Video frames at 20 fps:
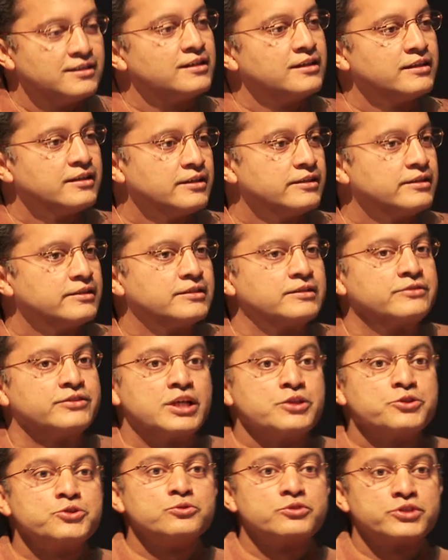And
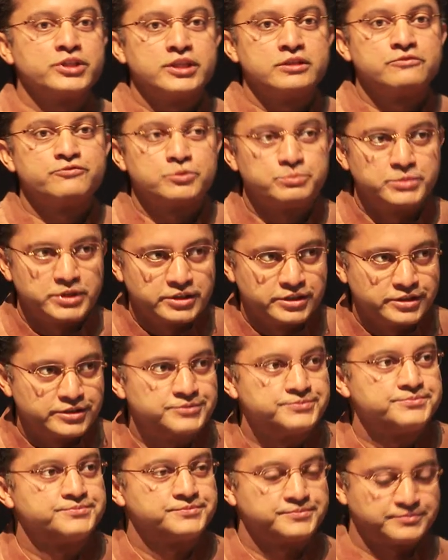thank you again for being
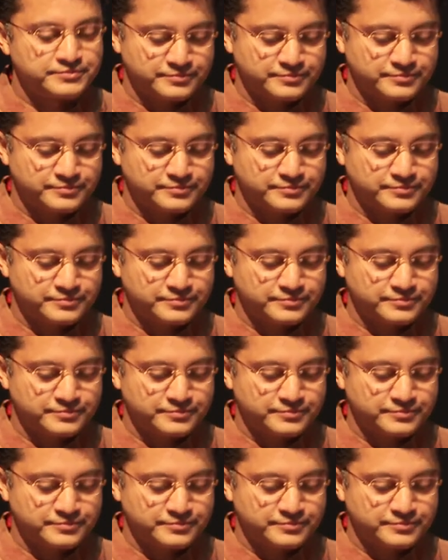here.